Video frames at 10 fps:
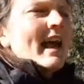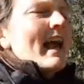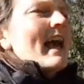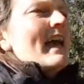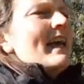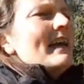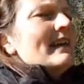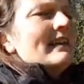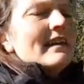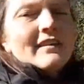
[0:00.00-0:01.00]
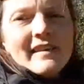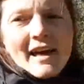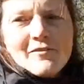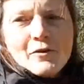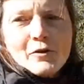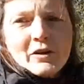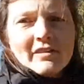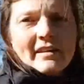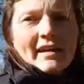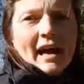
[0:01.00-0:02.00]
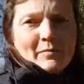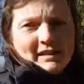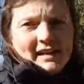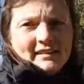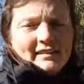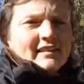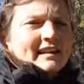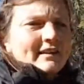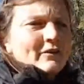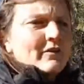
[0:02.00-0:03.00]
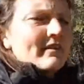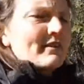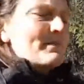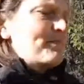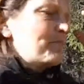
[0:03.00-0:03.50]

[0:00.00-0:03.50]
And into that forest habitat, into that ecosystem,